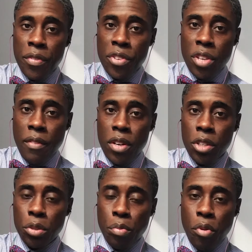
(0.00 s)

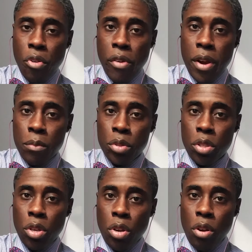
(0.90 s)
700 programs
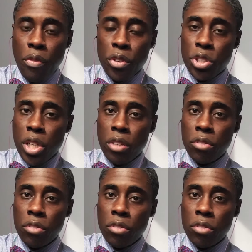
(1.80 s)
are for general